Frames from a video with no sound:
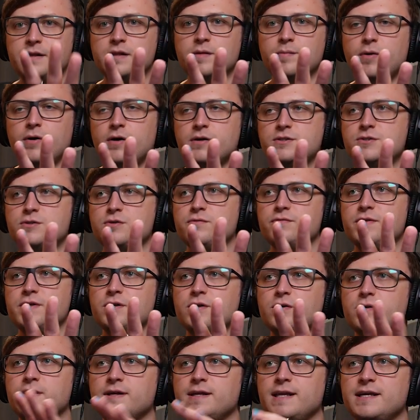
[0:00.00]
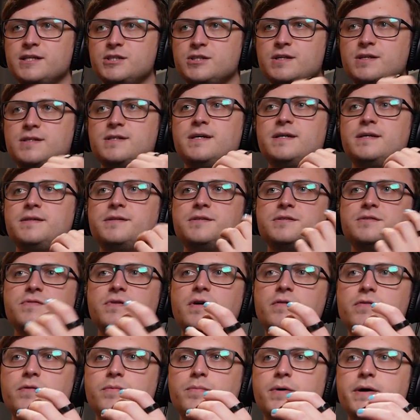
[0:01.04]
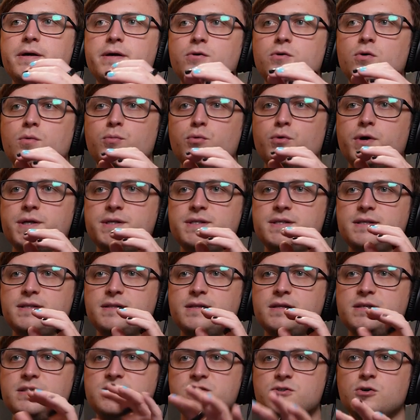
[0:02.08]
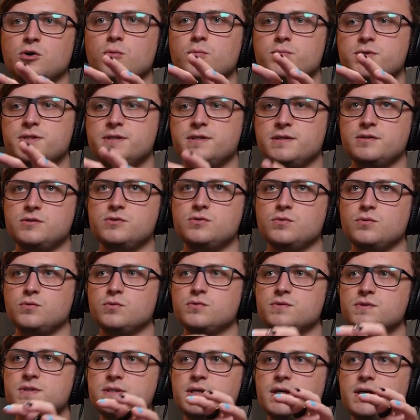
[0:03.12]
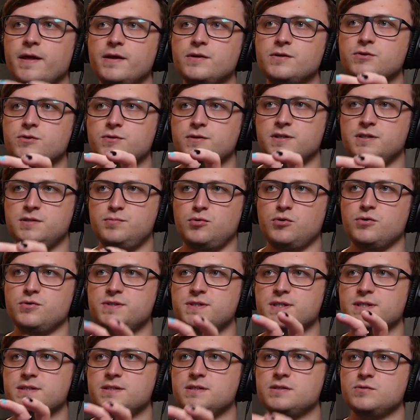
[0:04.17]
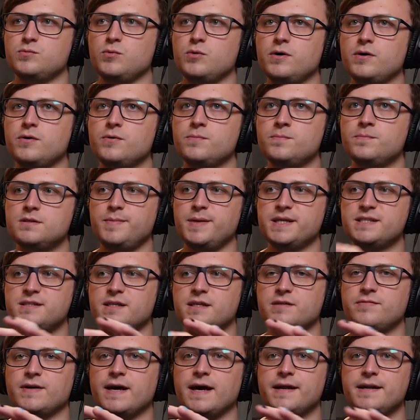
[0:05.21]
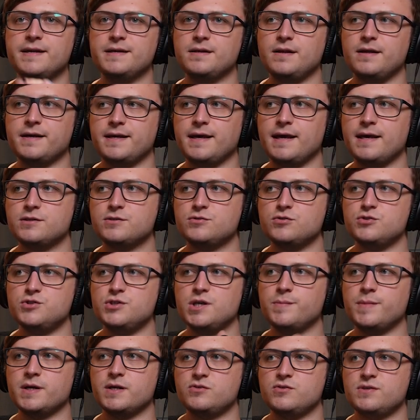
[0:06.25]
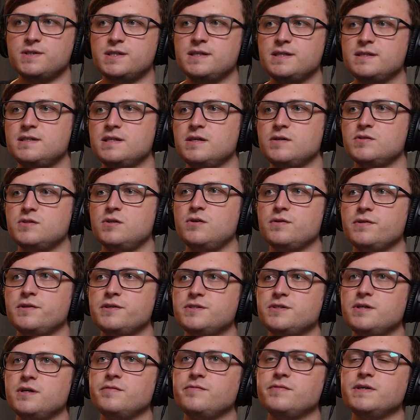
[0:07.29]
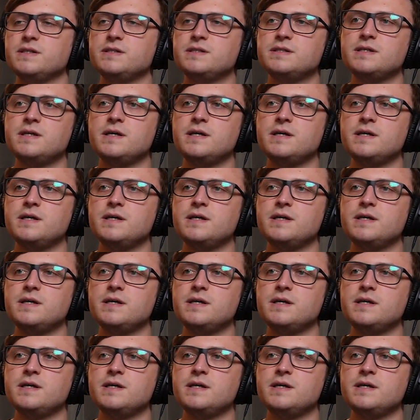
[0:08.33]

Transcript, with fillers: in the part two video, they'll actually take this further by incorporating the sculpting tools into this process as well. So basically for adding like extra geometric details along the surface.